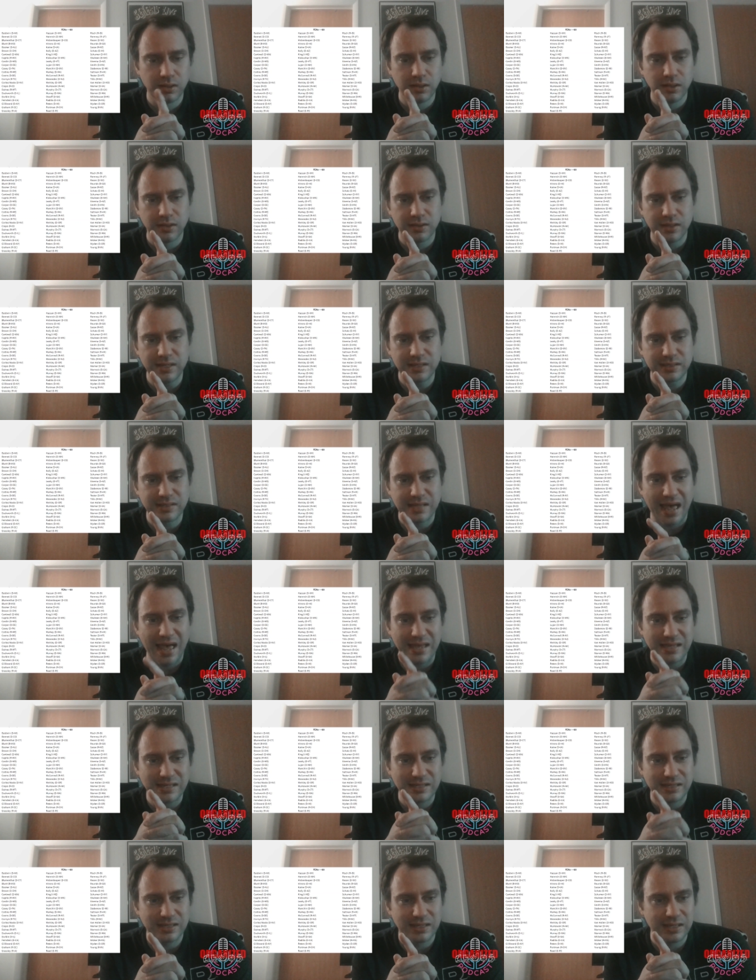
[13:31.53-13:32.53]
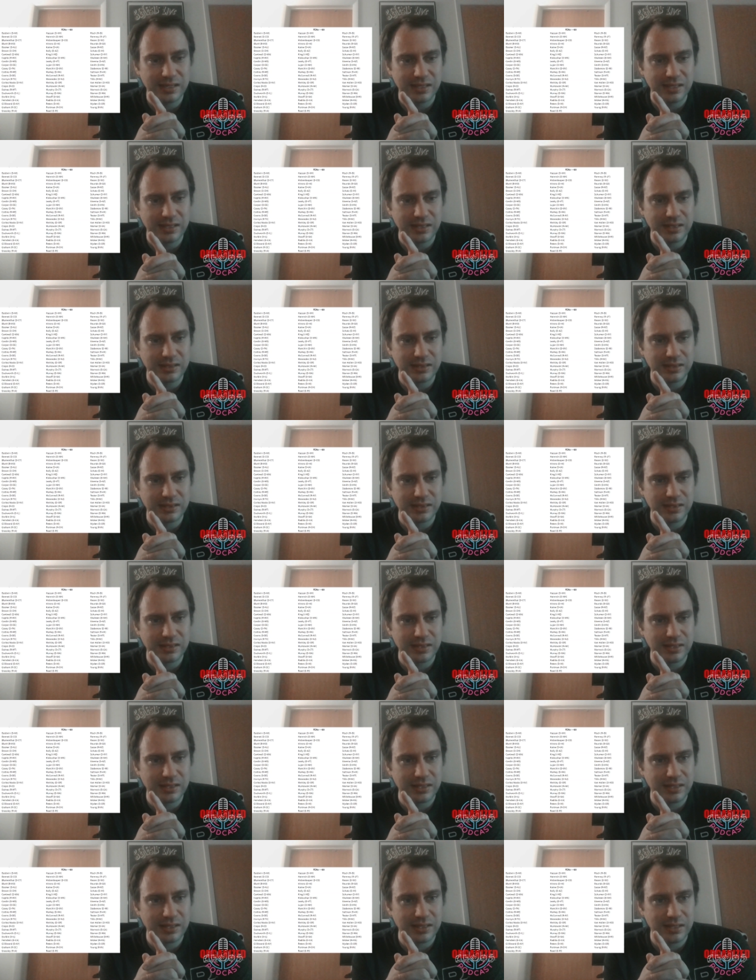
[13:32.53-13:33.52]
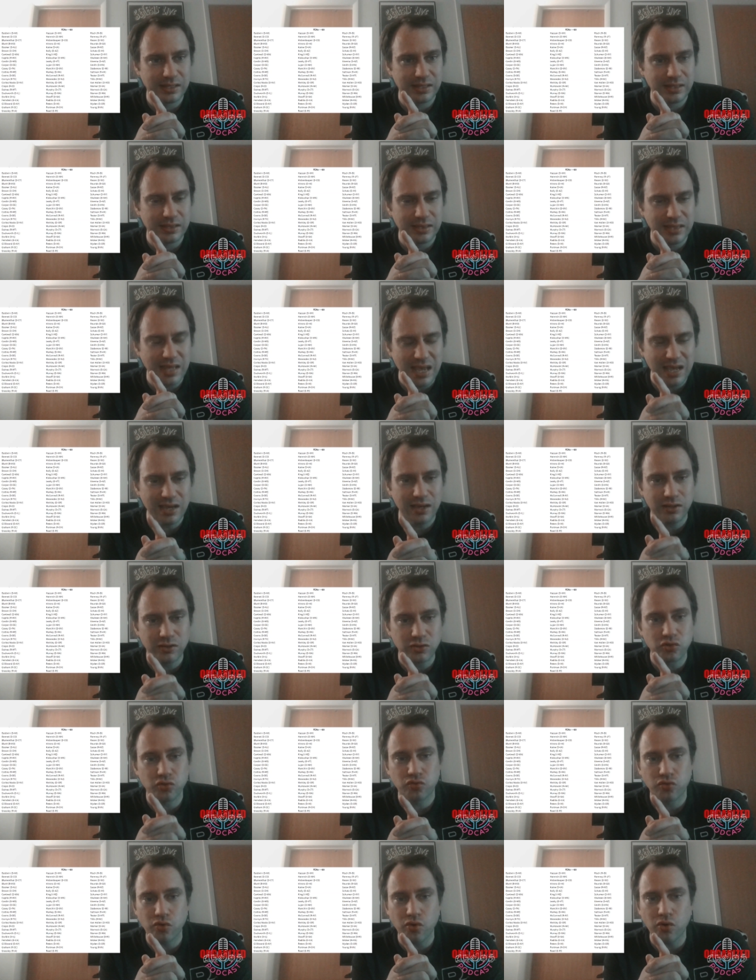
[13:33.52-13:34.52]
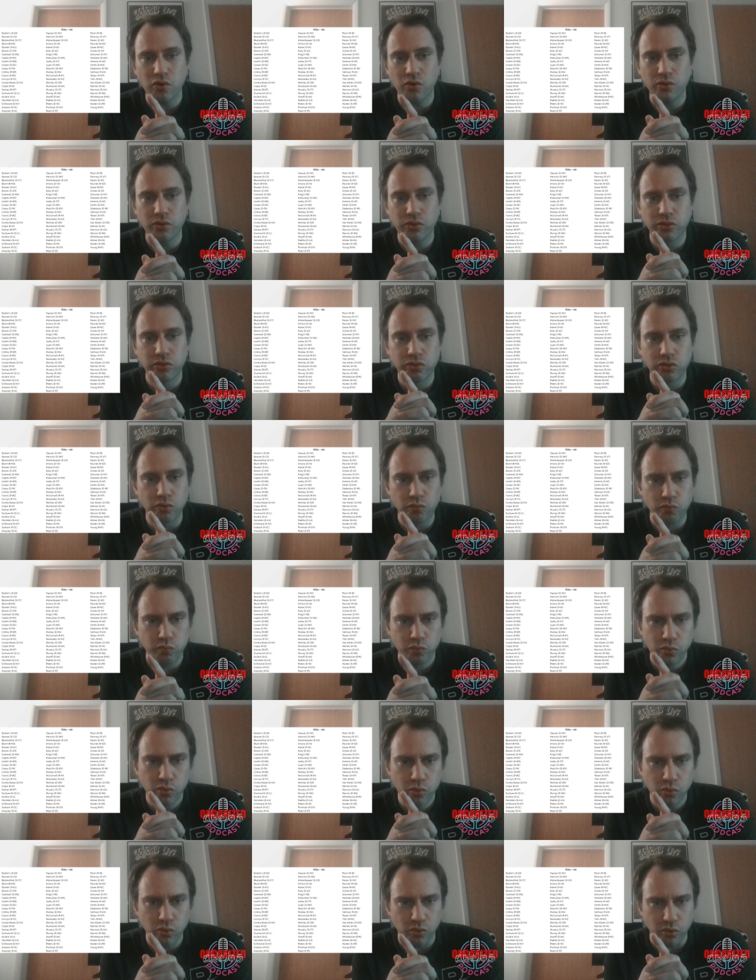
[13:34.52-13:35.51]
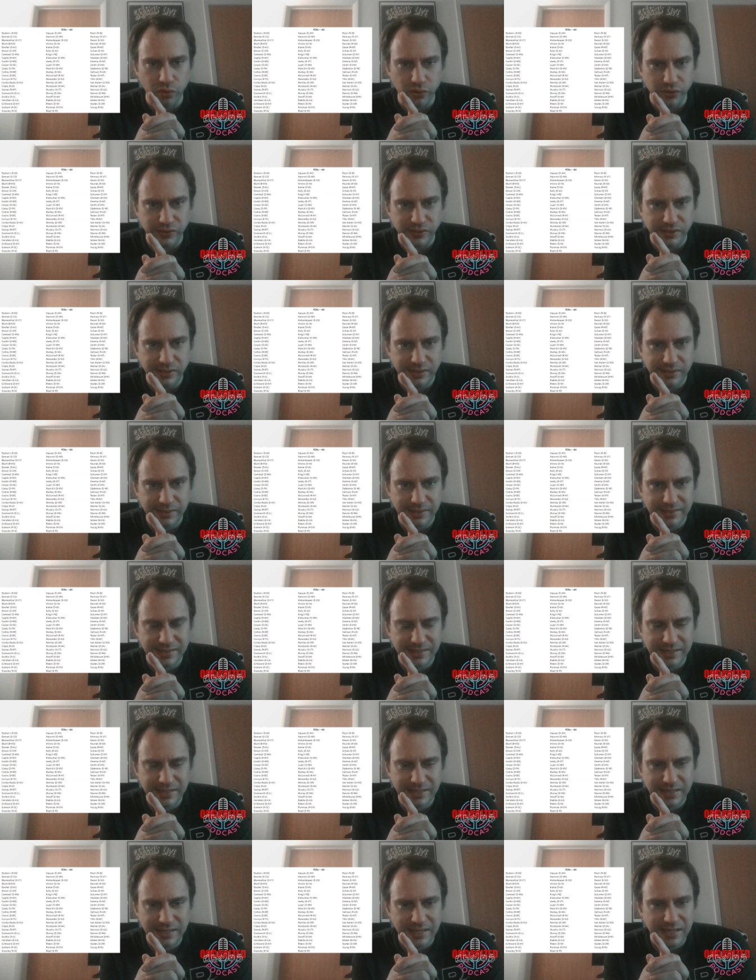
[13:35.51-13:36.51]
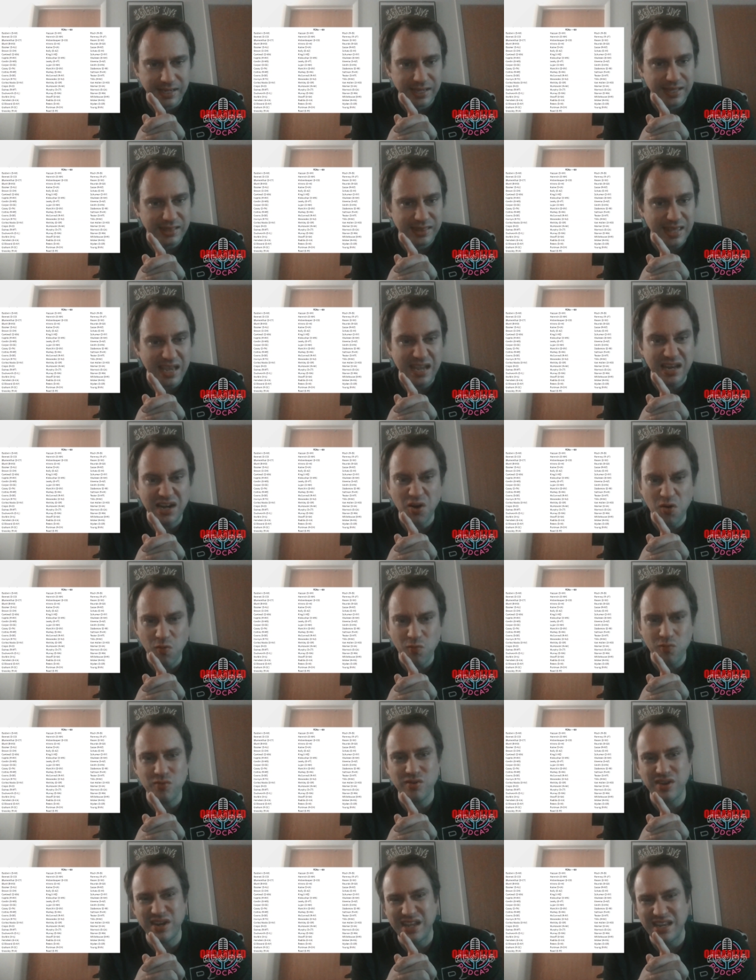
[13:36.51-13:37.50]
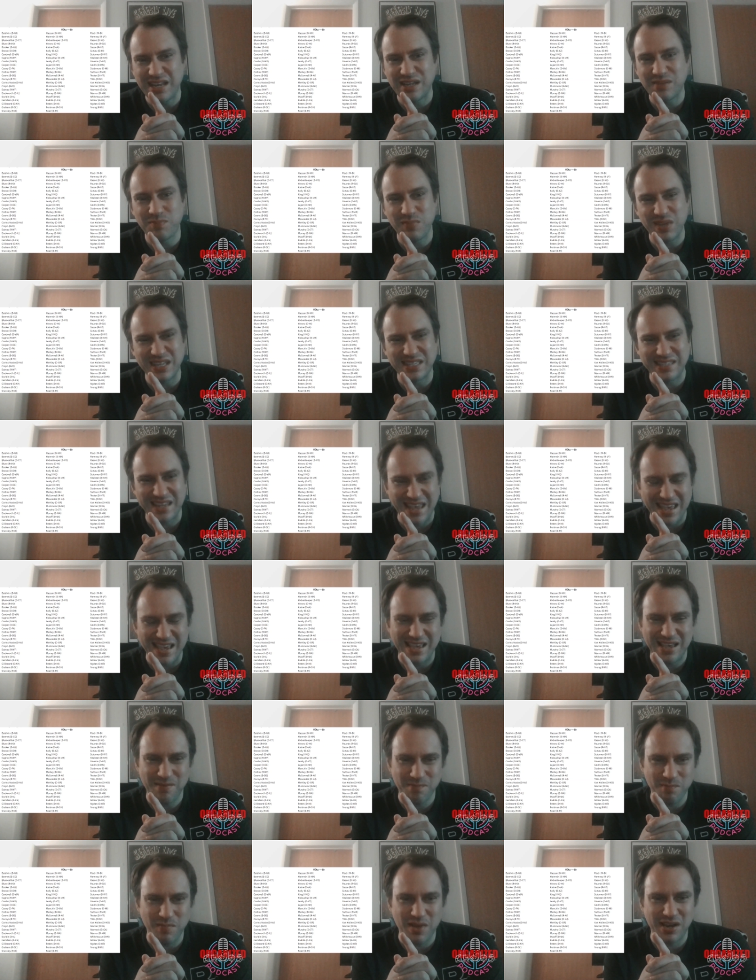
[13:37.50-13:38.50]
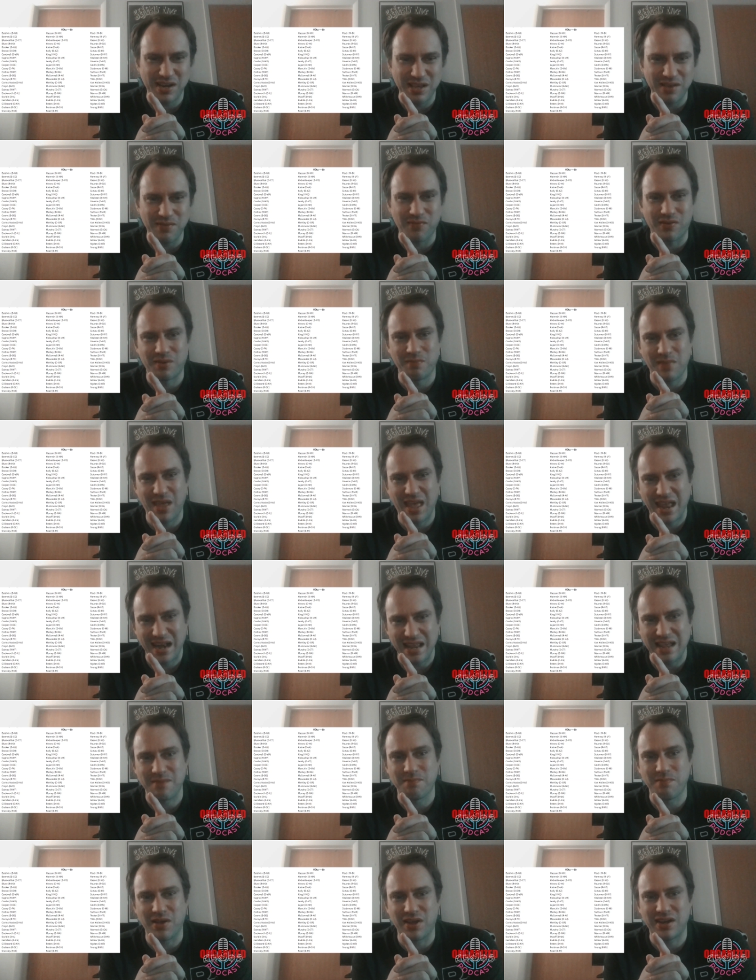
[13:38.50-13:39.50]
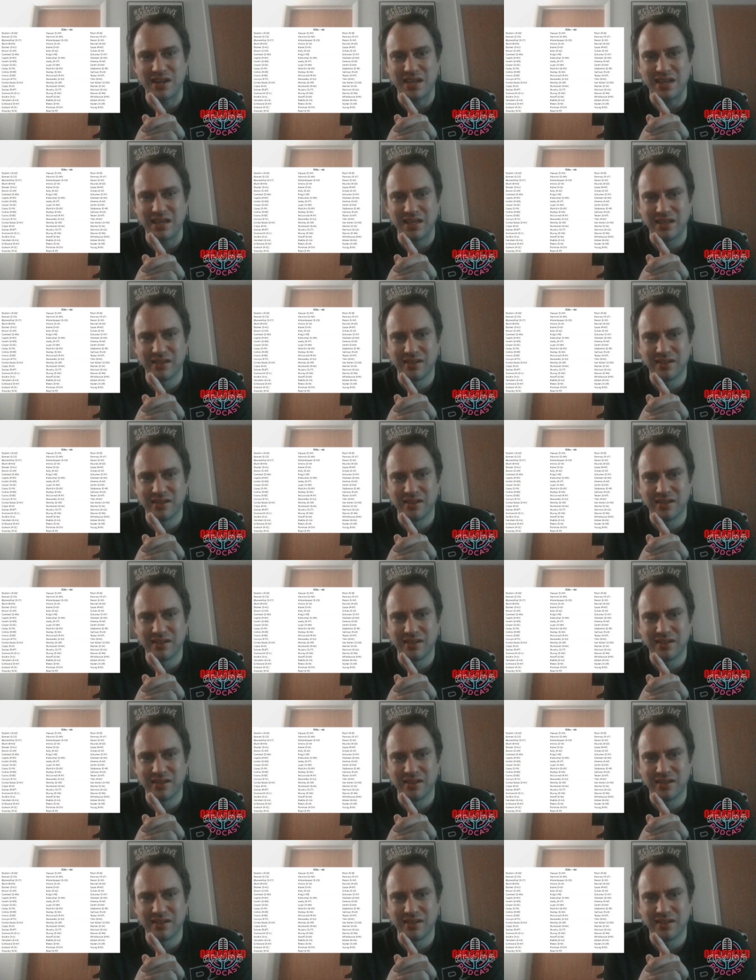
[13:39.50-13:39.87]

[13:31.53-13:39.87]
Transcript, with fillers: these guys, they control the rules. They don't need to be taking money from anybody.